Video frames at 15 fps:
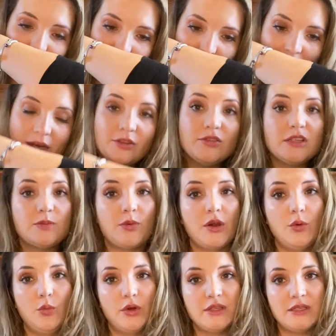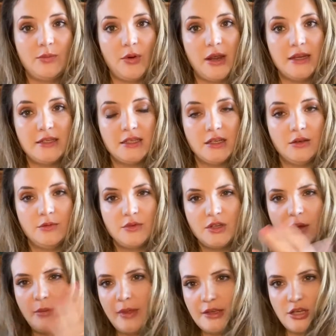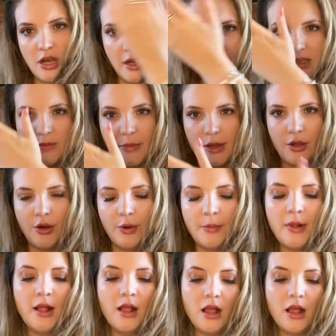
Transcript: but I only sprayed 1 spray too. Sorry, I'm like talking to my arm.